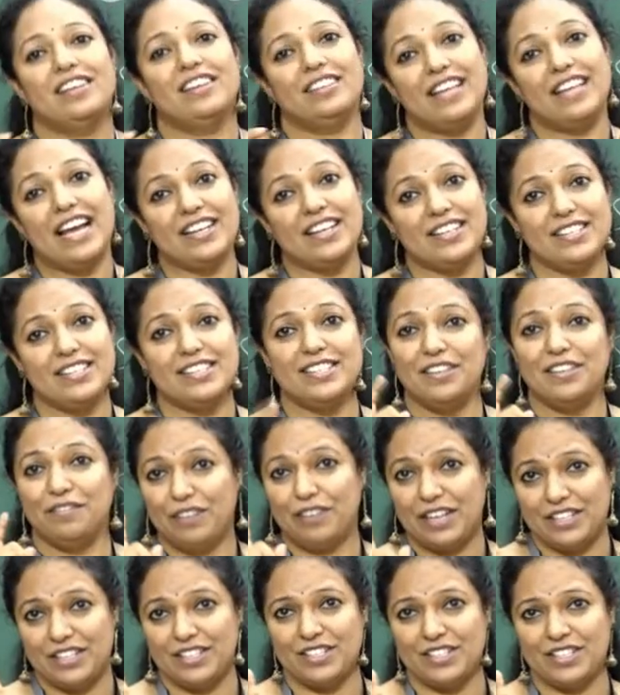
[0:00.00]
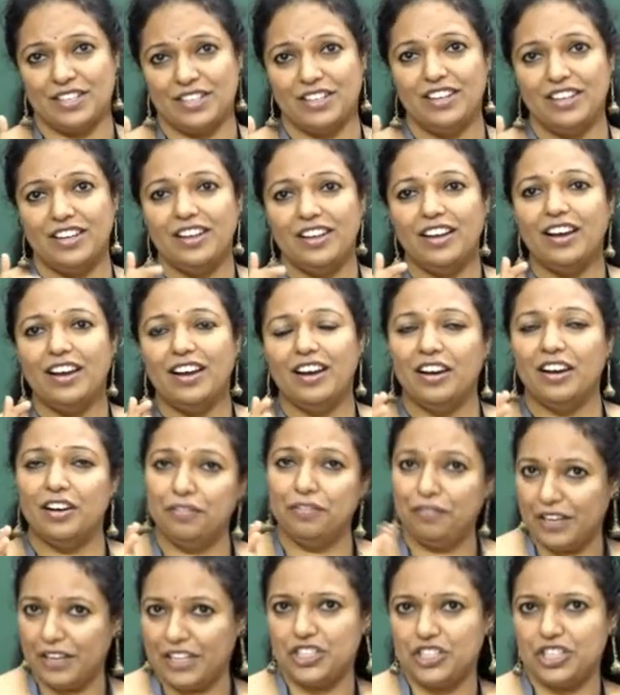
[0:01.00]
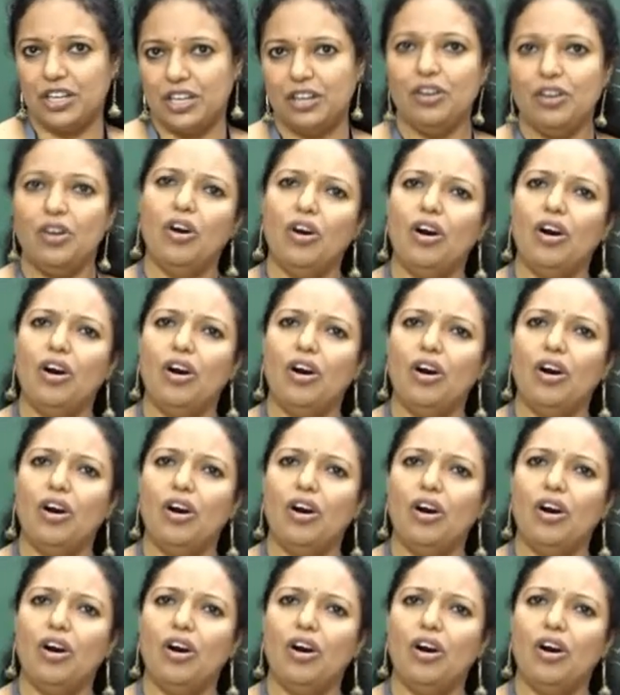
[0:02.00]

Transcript: That is the first feature,